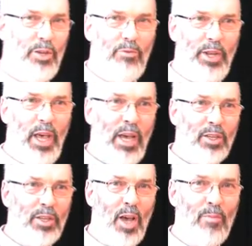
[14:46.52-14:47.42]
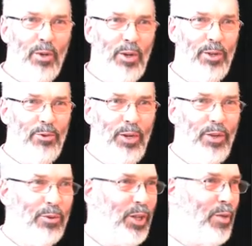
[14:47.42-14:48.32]
cheerfully hacked it up,
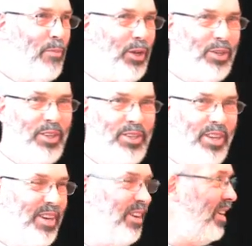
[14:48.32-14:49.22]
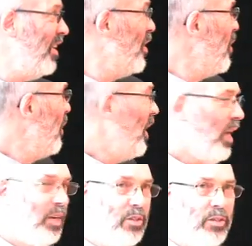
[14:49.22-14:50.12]
literally, or they melted it down
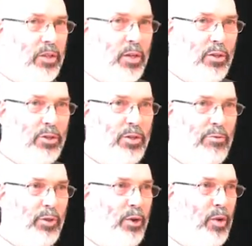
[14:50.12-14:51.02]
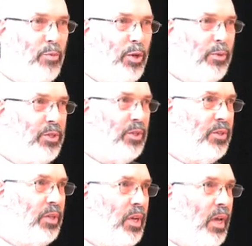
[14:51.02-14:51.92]
and uh, used it for their own
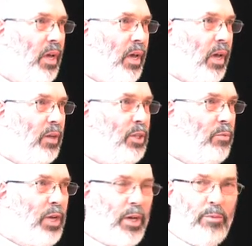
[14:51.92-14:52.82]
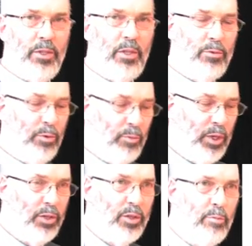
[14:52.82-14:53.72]
purposes. And sometimes these would
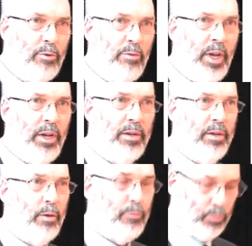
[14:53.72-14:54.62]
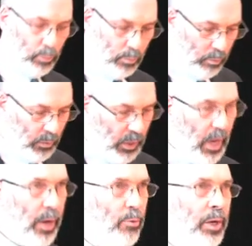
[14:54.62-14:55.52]
be to provide
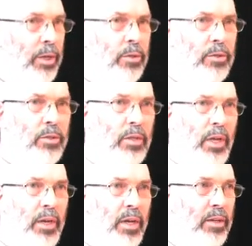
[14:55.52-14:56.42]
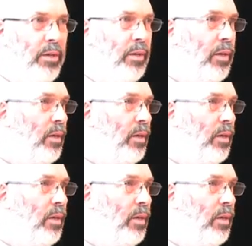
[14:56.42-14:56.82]
uh, rings and other